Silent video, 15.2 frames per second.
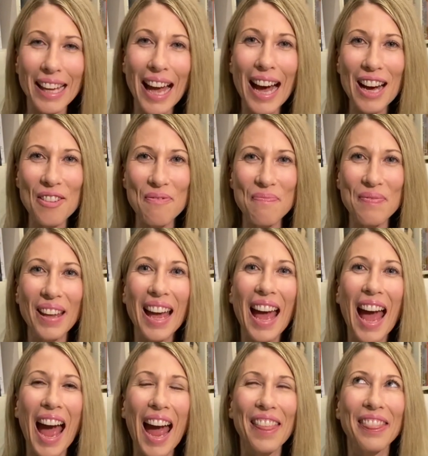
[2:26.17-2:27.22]
Um,
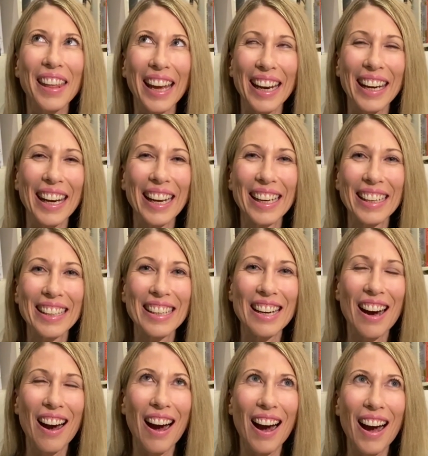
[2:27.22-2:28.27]
and then
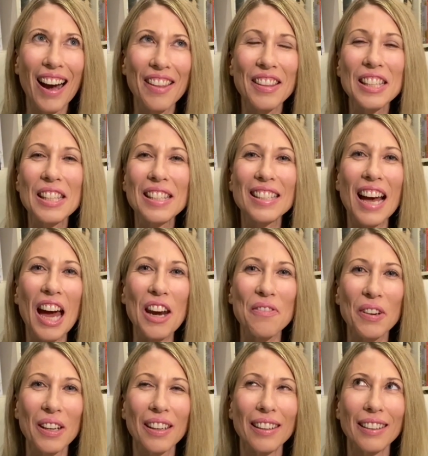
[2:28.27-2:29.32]
this is kind of
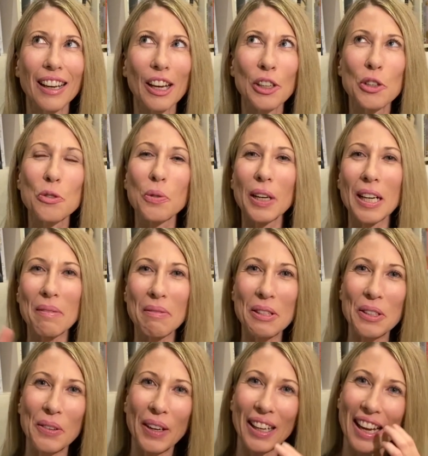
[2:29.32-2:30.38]
a, a dream
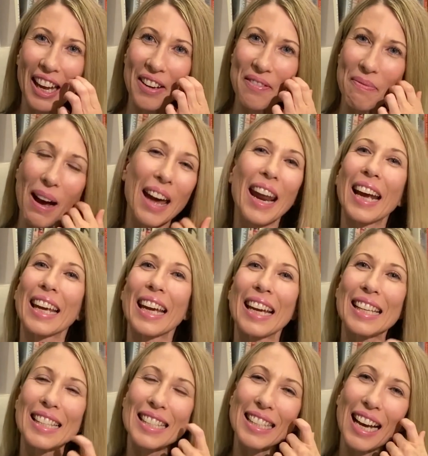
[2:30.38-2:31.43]
storyline of mine, I
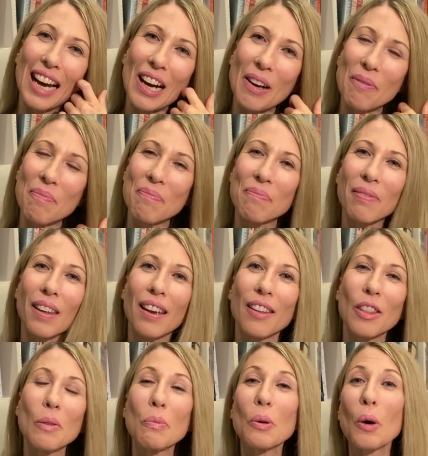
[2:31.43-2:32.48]
guess. Um,
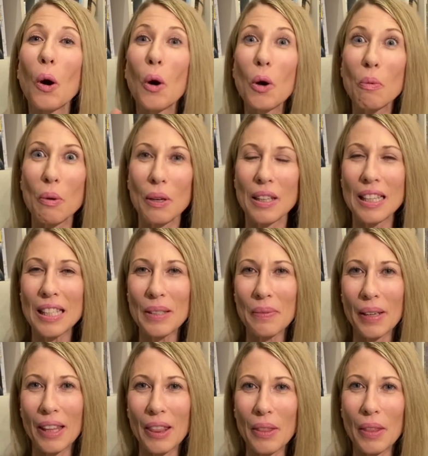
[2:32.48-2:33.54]
the book opens
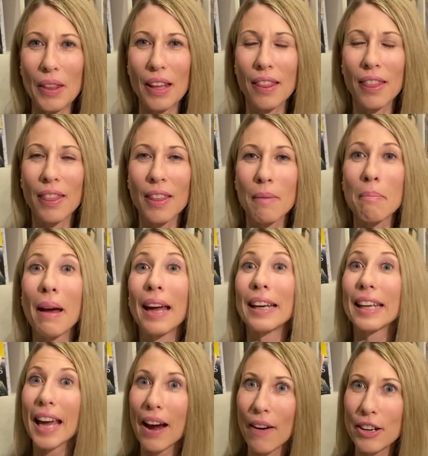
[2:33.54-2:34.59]
with the
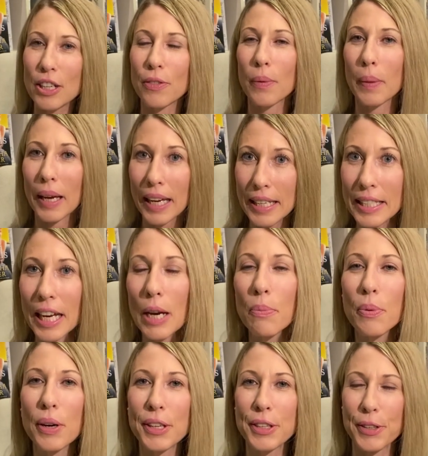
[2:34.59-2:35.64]
main character from the
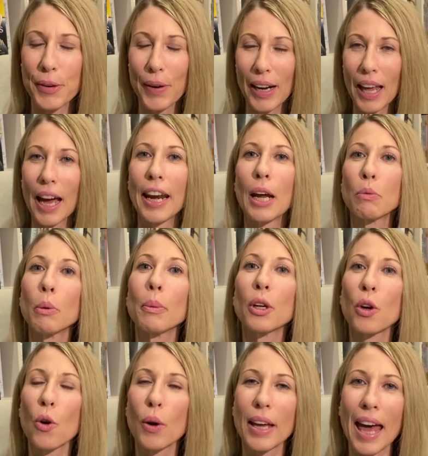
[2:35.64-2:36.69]
contemporary storyline, a woman
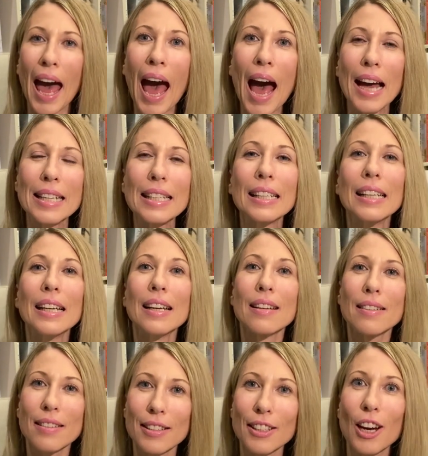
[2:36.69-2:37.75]
called Kat,
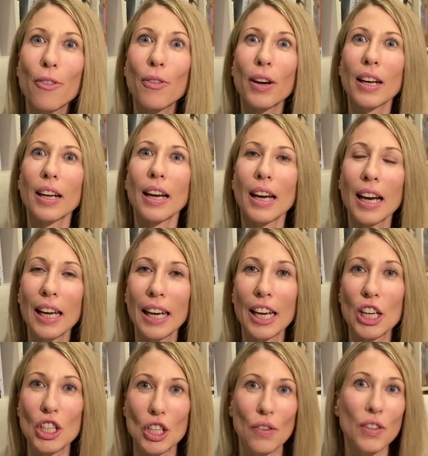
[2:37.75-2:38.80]
discovering a
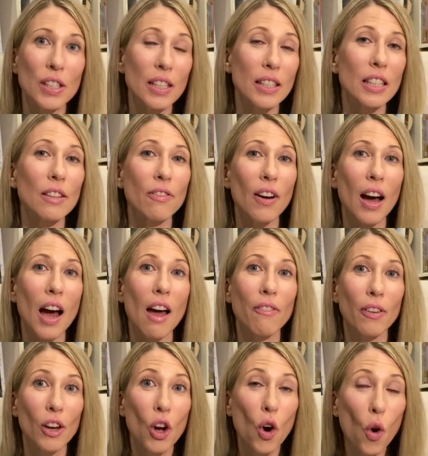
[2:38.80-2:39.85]
collection of sixty-five
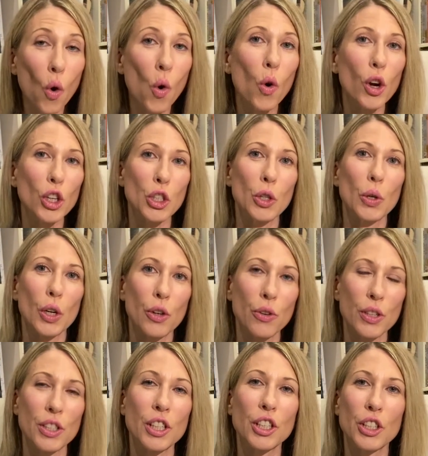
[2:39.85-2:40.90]
haute couture
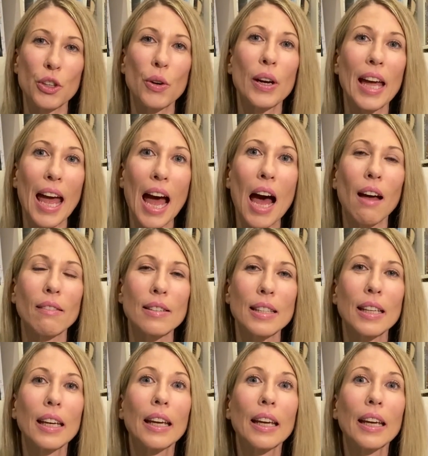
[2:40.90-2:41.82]
Christian Dior gowns